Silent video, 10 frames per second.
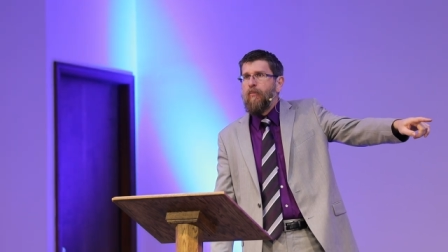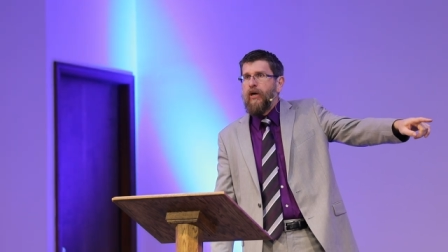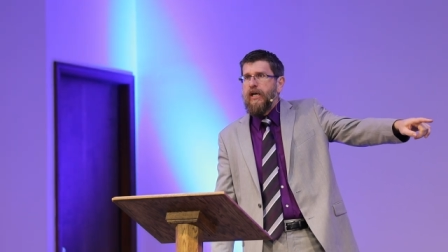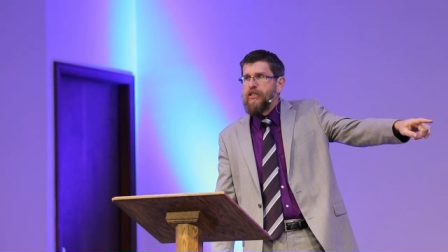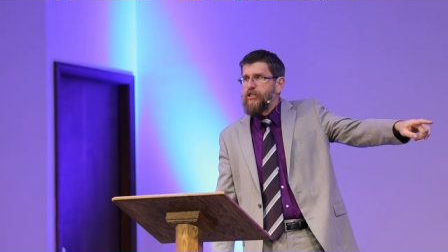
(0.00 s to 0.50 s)

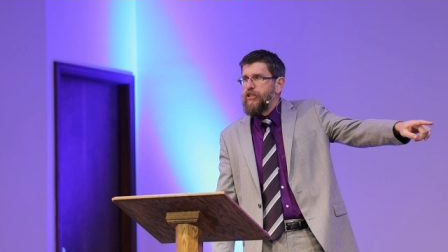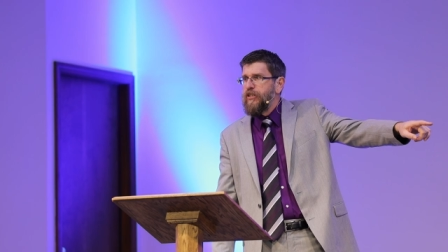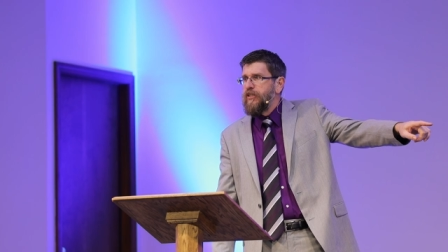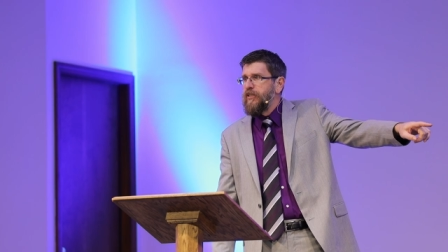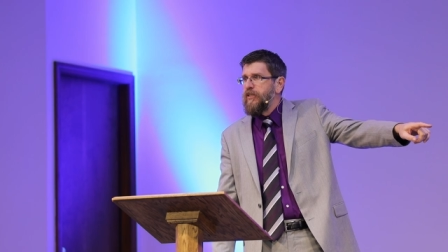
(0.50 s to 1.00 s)
branch.
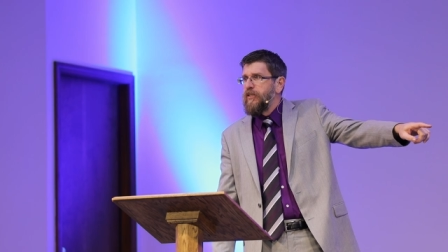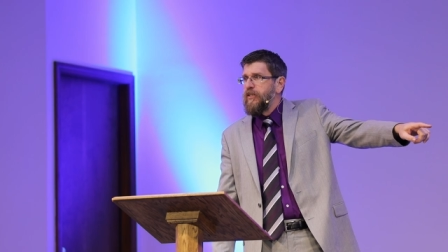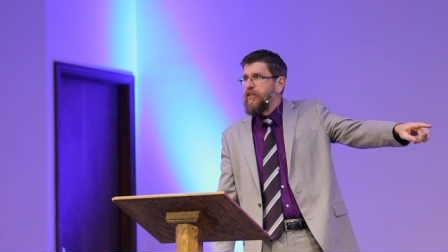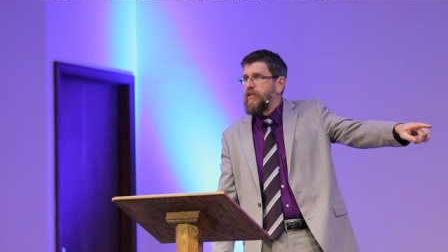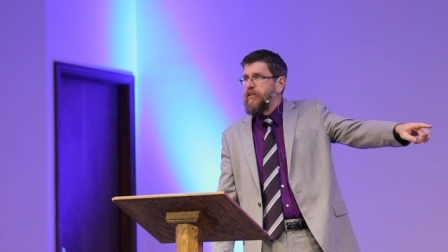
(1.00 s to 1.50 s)

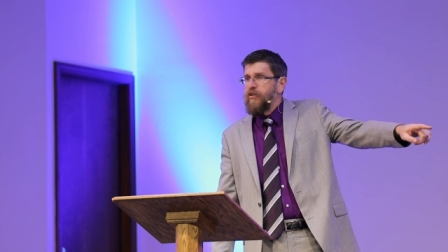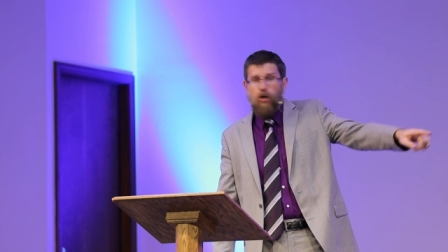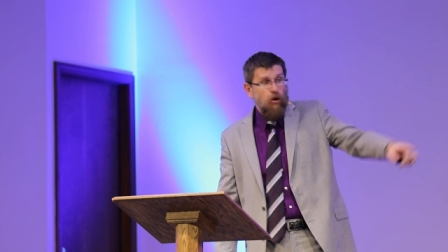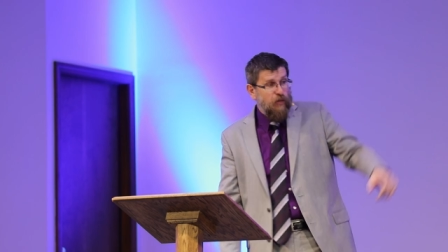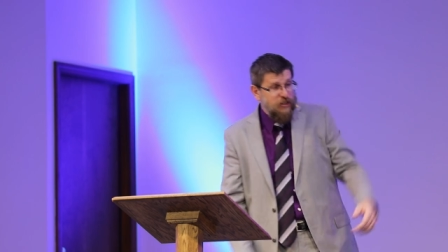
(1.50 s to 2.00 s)

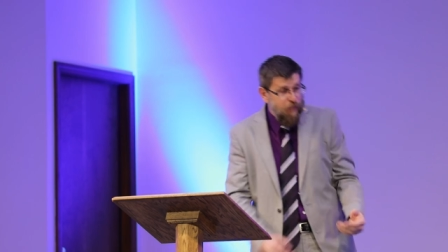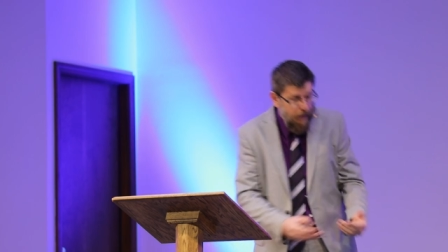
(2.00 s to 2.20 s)
No, that's